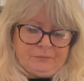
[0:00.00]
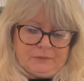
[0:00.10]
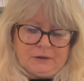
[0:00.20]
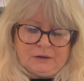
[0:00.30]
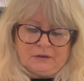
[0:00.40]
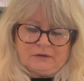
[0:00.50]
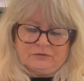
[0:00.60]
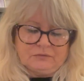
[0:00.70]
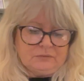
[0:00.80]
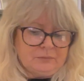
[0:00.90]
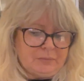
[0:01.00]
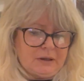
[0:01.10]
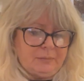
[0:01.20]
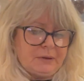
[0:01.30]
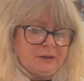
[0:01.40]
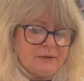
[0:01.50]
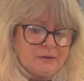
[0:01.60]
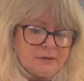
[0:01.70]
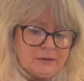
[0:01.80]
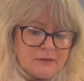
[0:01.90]
the youngest baby,
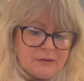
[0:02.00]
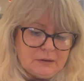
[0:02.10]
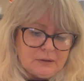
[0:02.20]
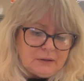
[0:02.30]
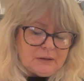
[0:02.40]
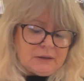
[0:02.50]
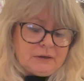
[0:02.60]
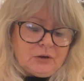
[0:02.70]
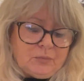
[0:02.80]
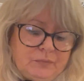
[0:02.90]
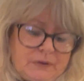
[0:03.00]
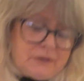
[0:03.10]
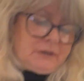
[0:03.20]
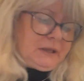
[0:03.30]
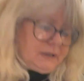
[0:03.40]
and hope that he